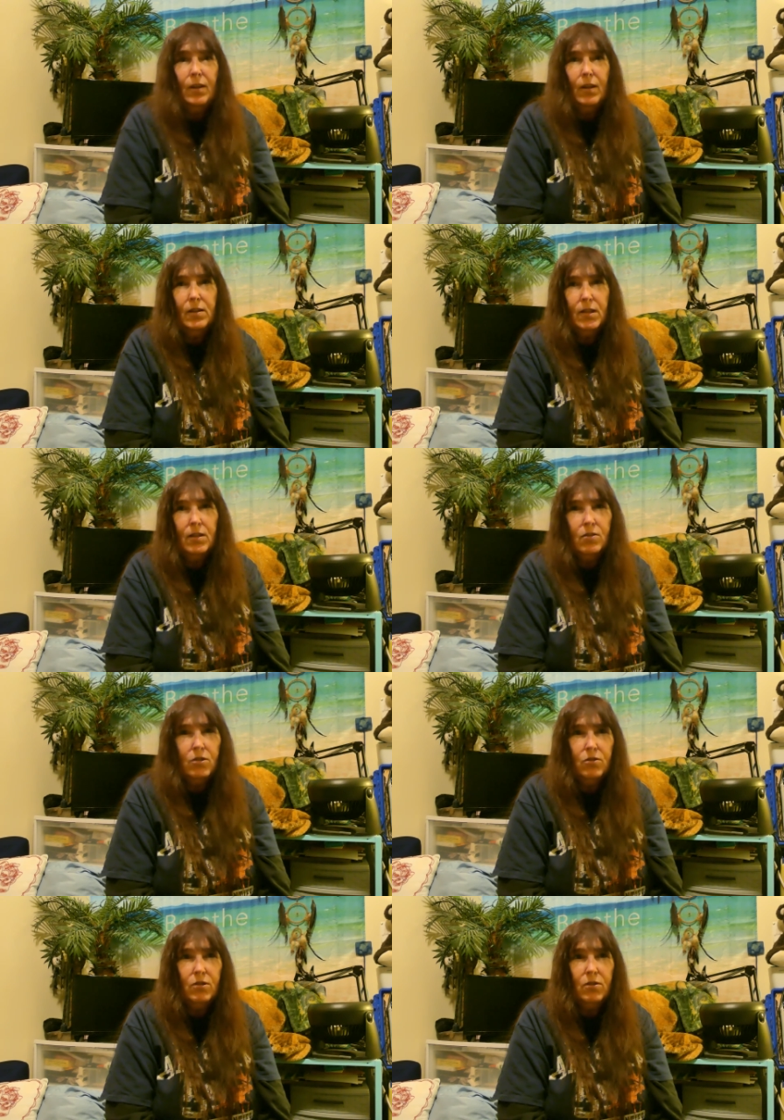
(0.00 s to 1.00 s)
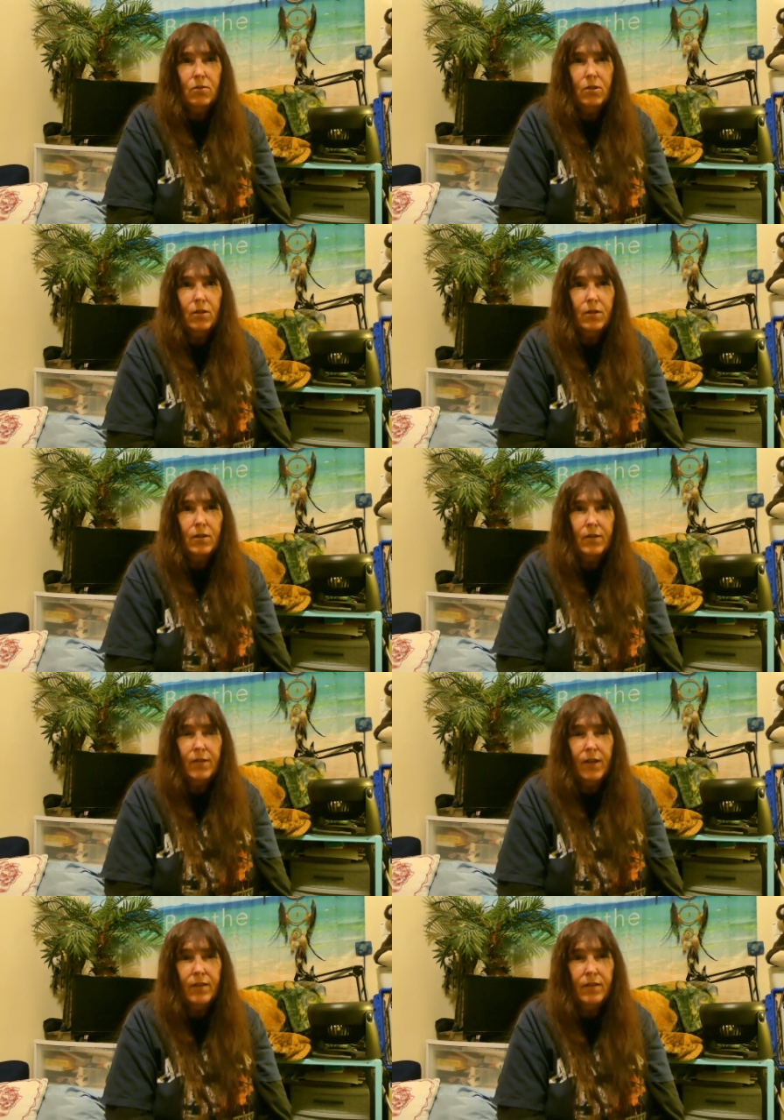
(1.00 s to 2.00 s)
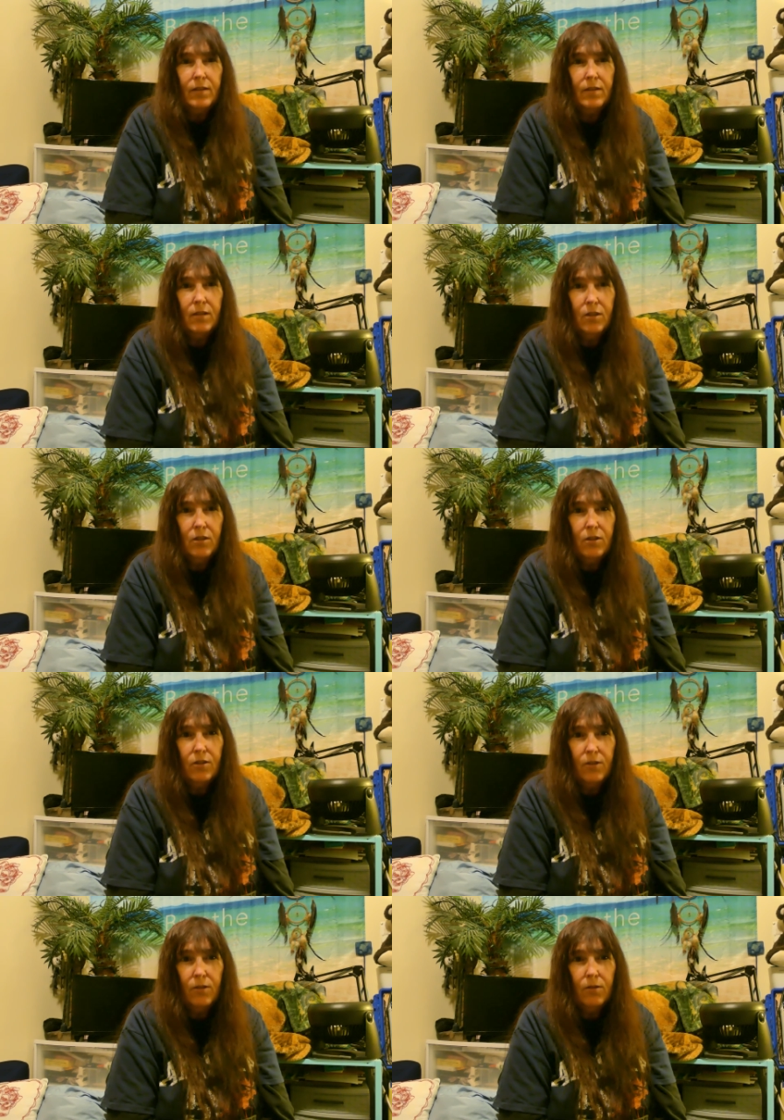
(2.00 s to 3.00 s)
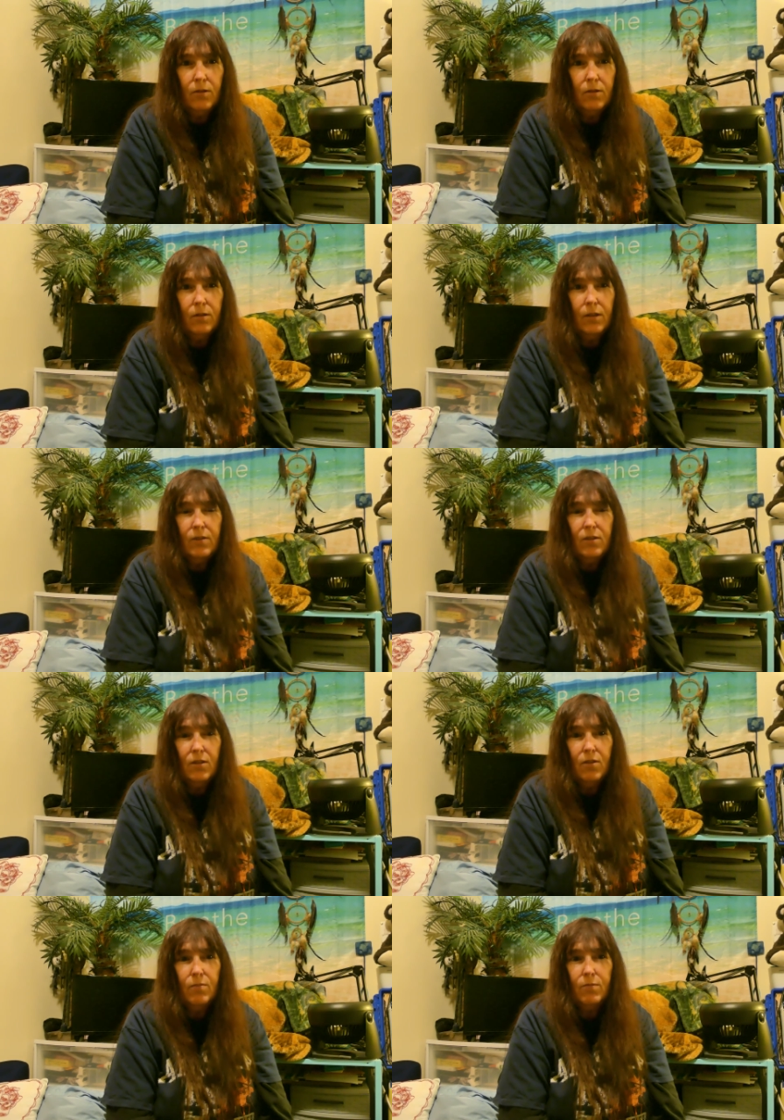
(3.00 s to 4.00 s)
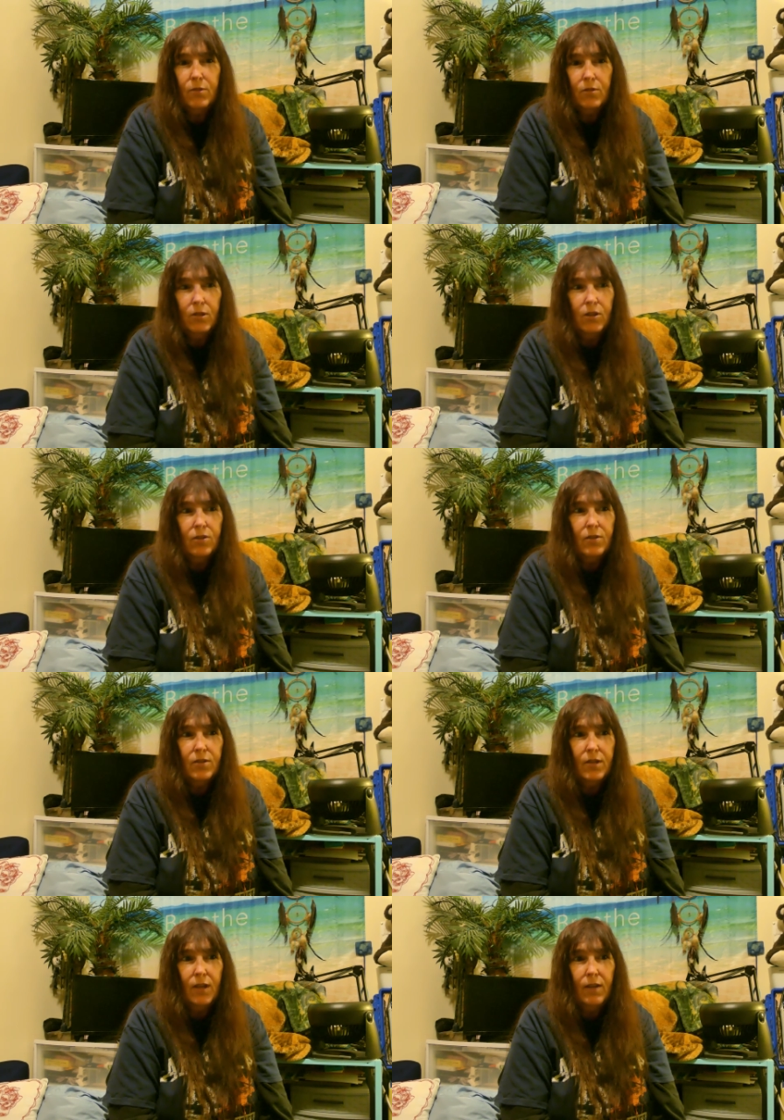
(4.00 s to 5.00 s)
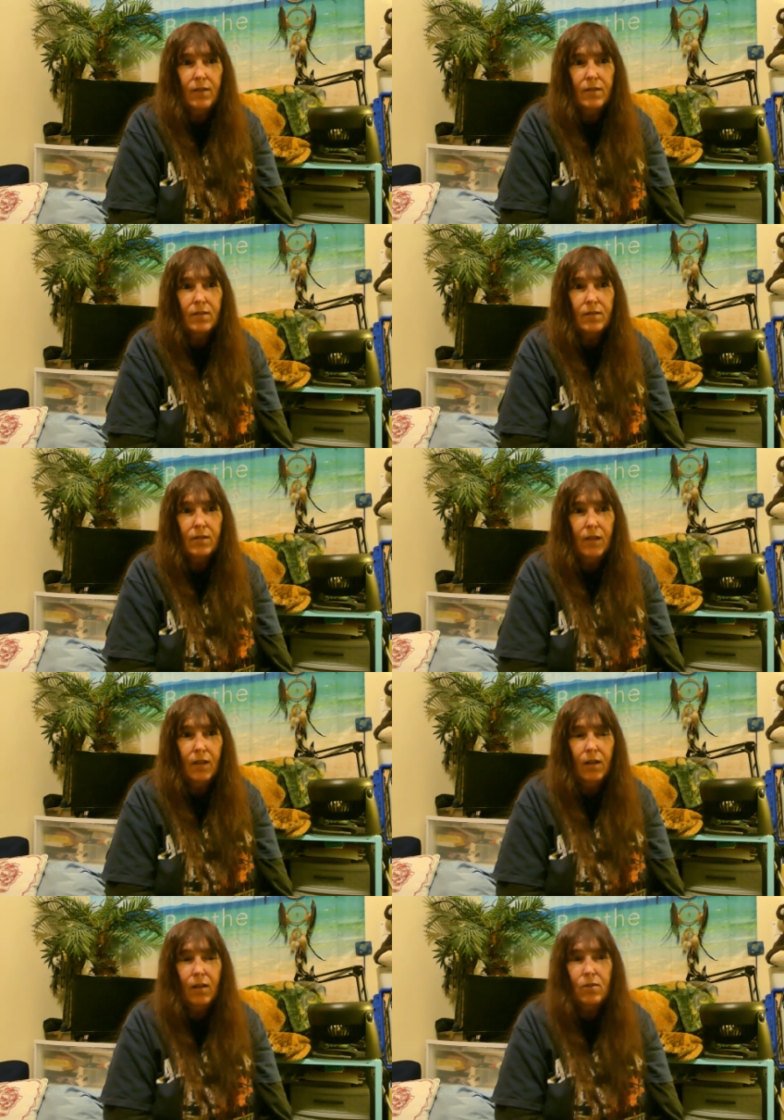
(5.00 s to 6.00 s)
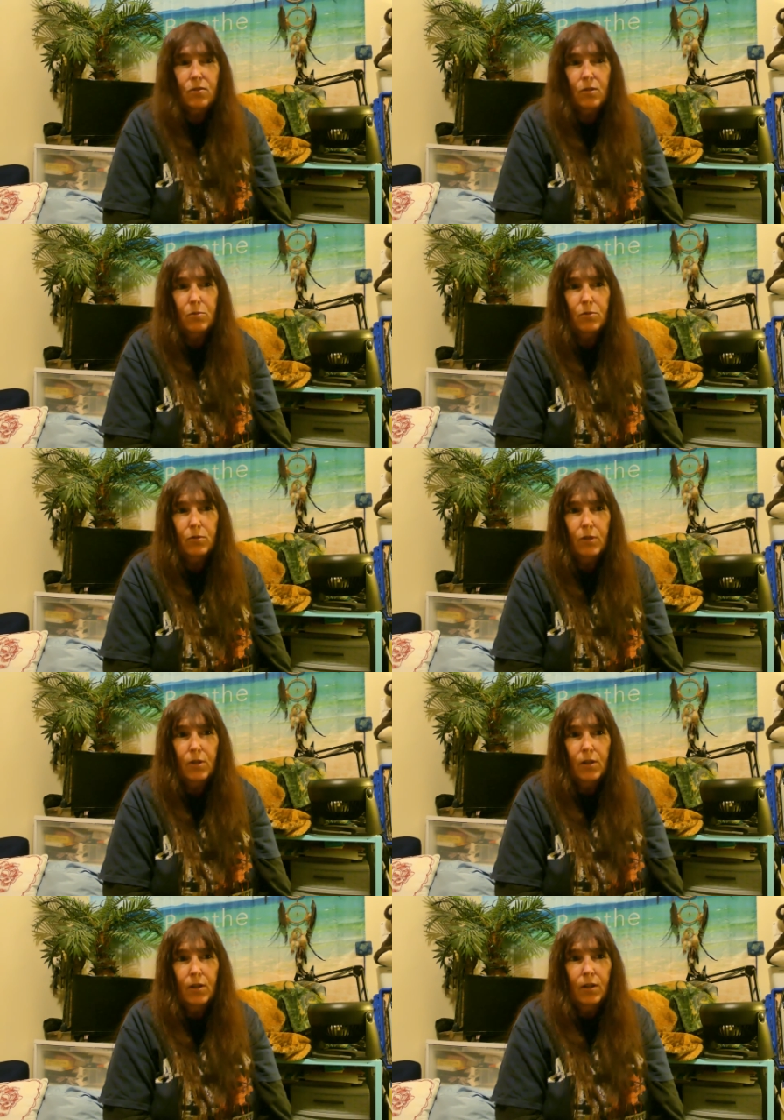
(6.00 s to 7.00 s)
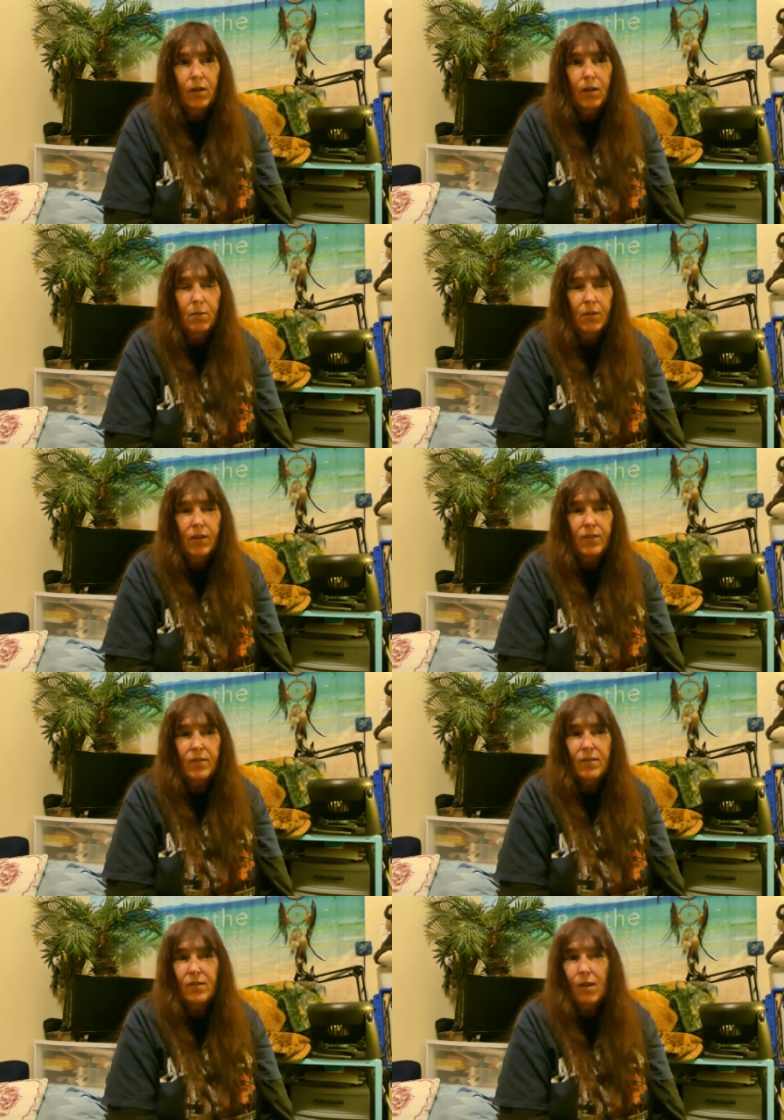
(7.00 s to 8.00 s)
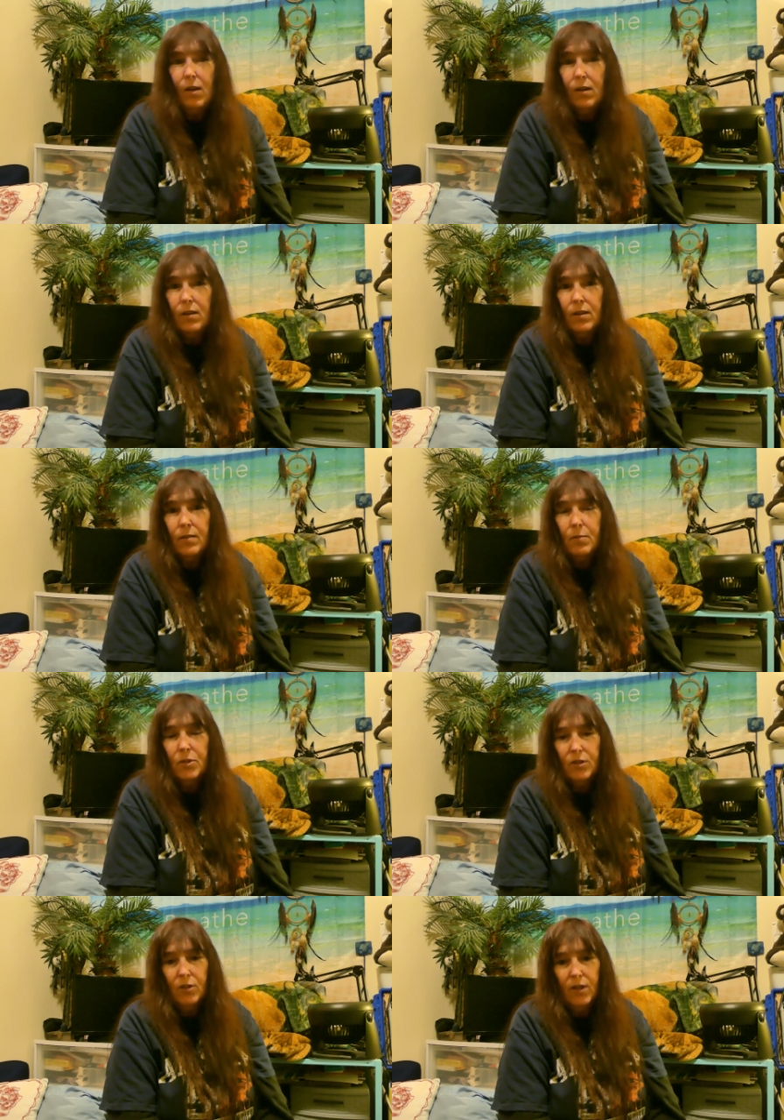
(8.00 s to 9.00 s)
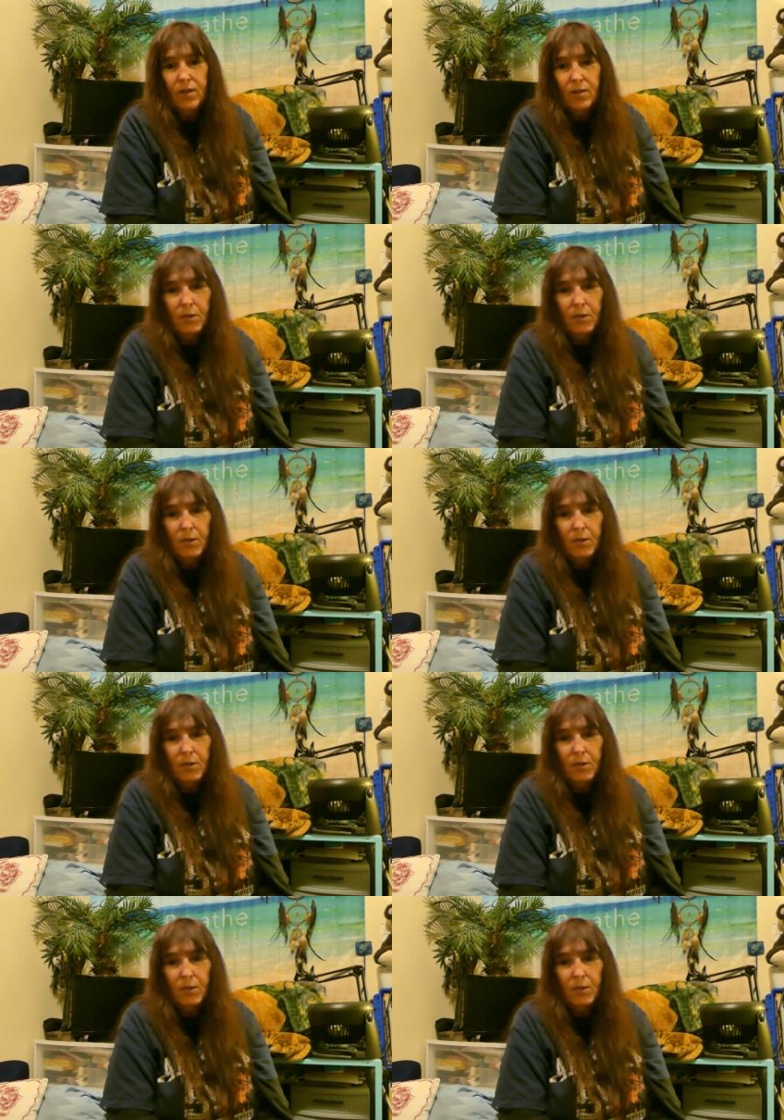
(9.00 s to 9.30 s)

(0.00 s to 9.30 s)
They say the grocery store this last year or so, last year, two years, has had a lot of trouble keeping things in stock. But you know that's to be